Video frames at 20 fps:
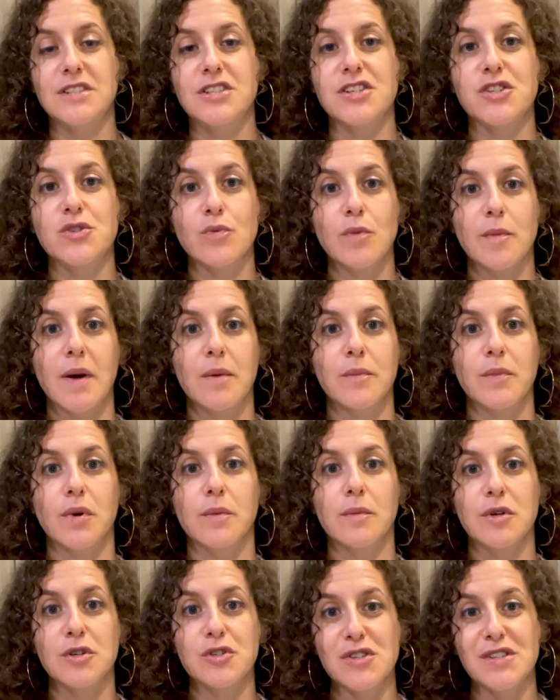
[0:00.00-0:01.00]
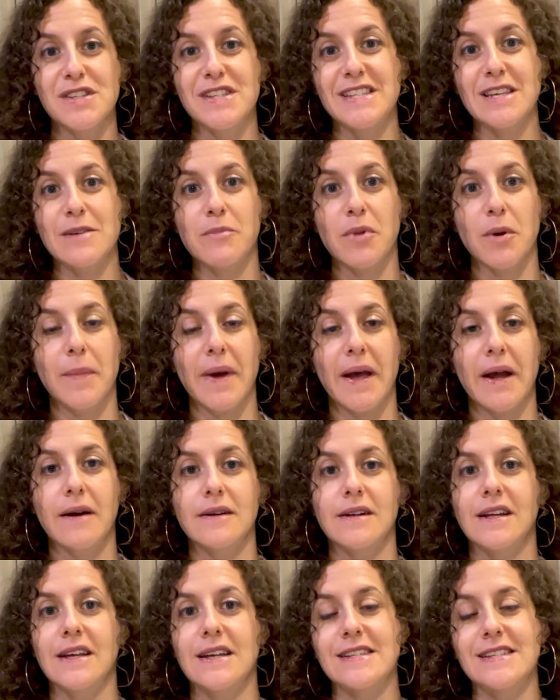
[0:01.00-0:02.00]
just remember, emergency
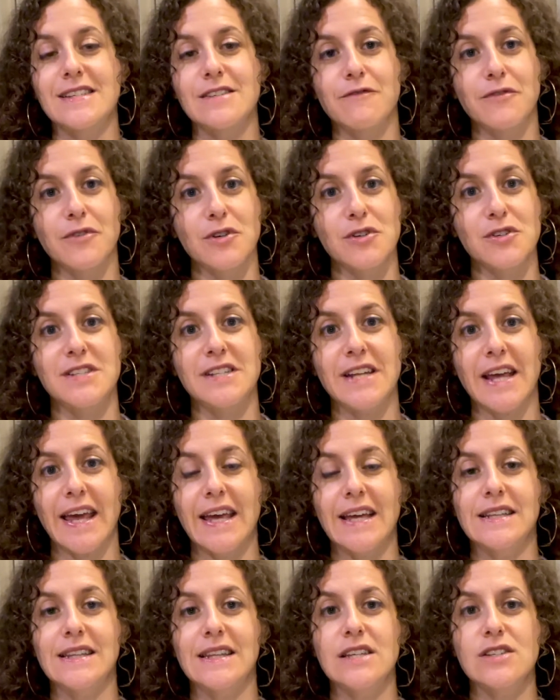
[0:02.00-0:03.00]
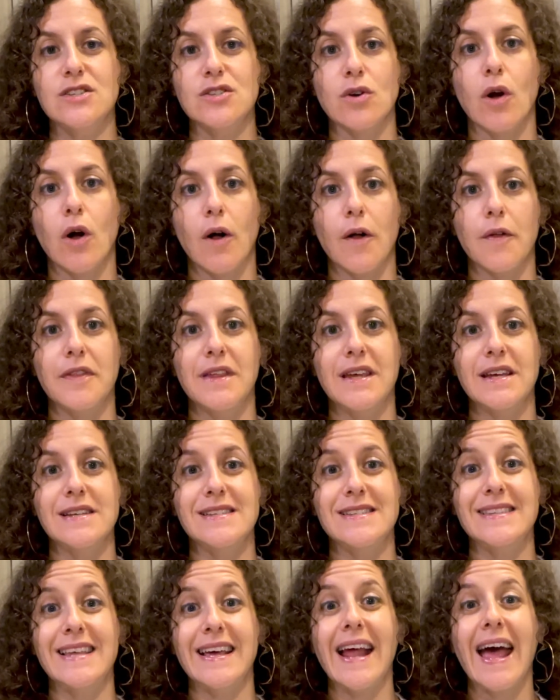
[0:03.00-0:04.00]
preparedness, first aid, these are all
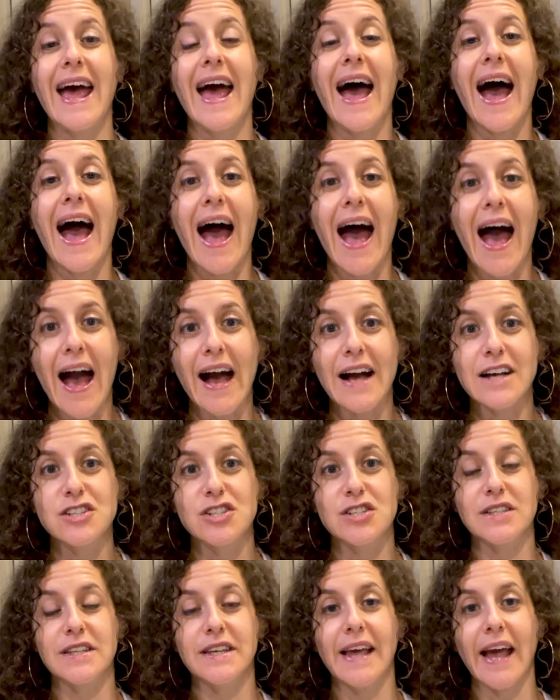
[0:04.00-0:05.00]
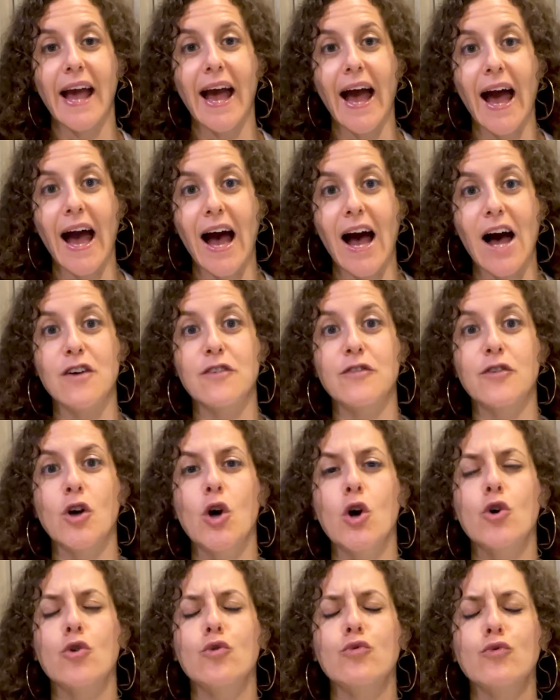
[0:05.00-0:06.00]
things that actually have
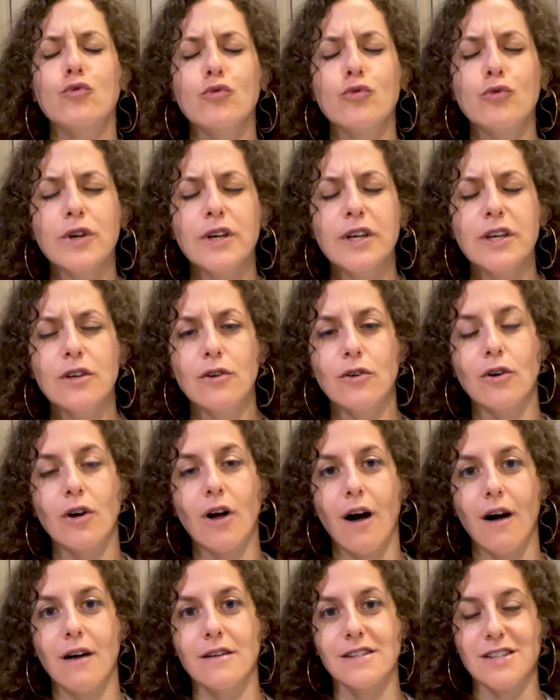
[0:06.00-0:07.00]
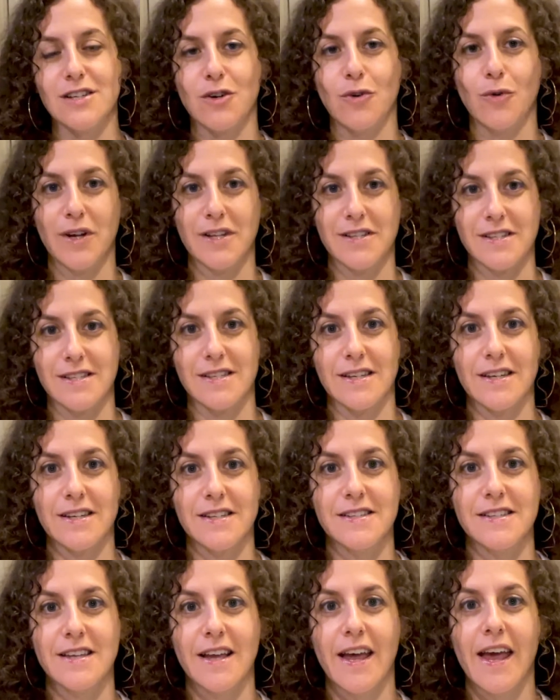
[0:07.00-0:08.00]
real
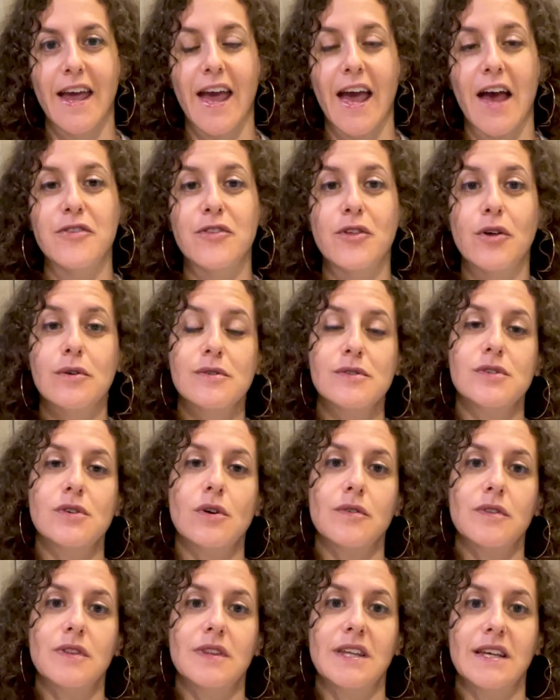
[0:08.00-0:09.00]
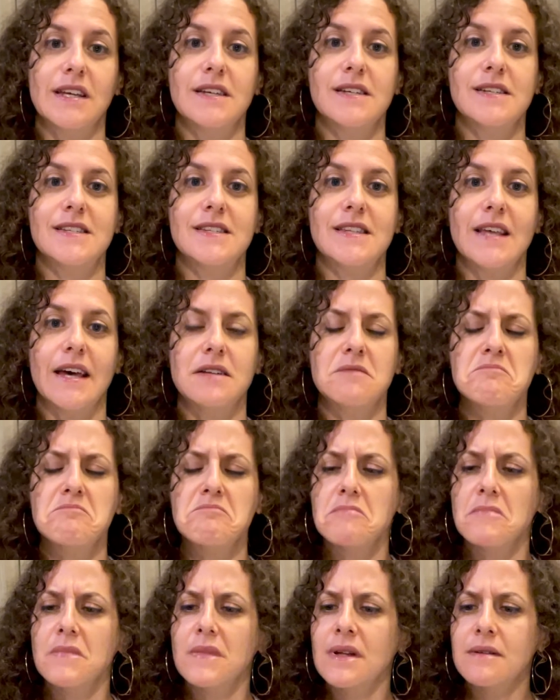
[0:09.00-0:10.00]
consequences. And those are things that,
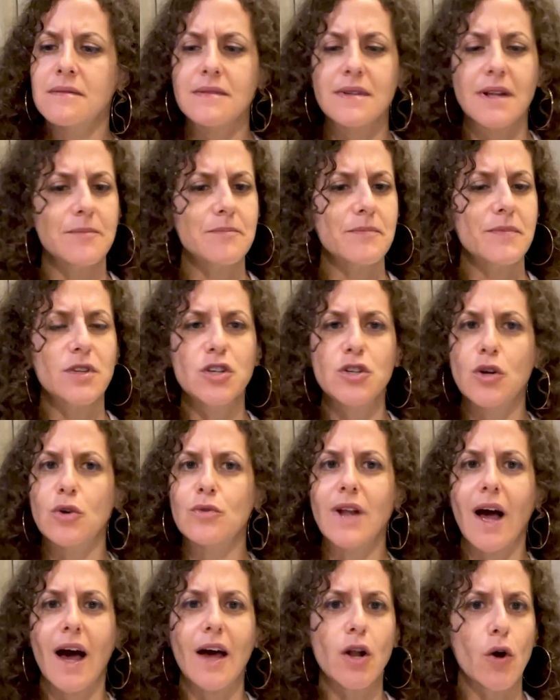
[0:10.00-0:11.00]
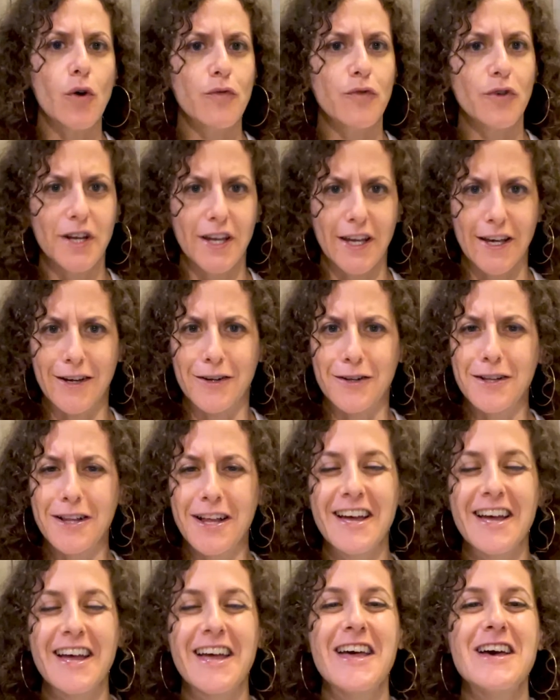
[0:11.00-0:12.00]
you know, not overkill,
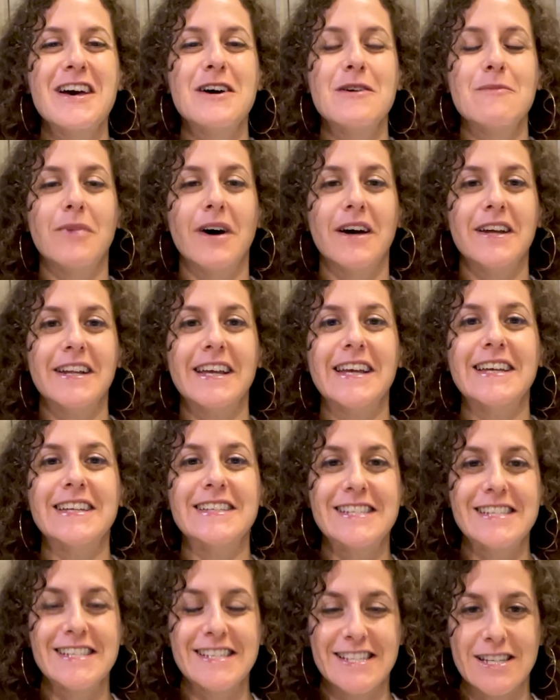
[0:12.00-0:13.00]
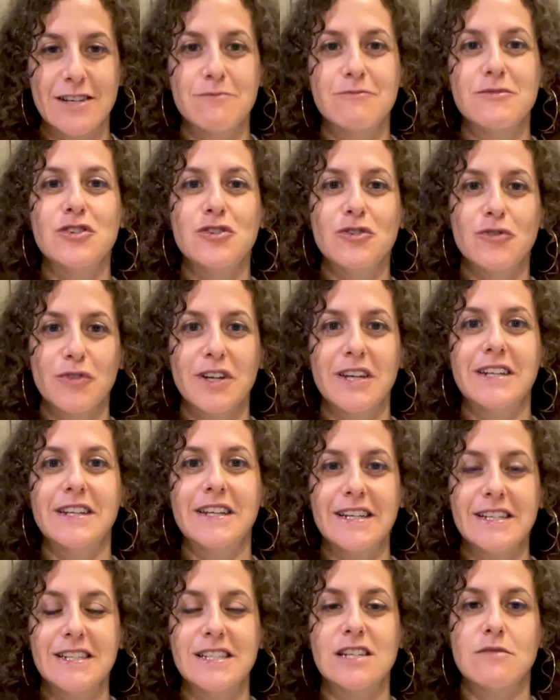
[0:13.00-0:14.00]
but to some degree
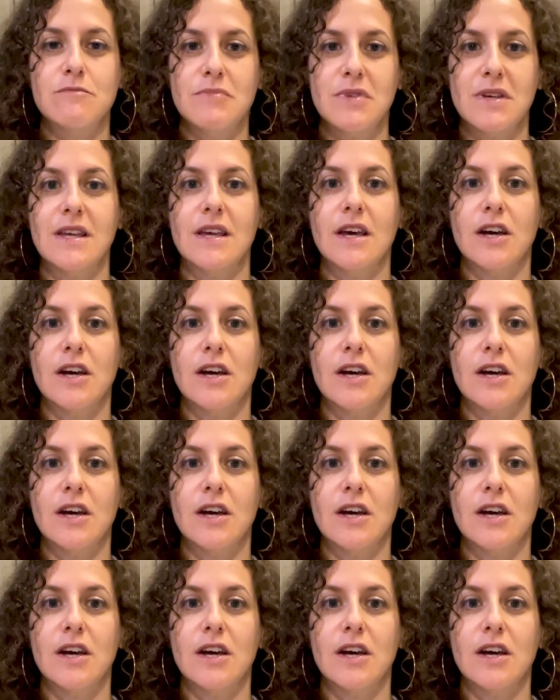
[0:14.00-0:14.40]
need to be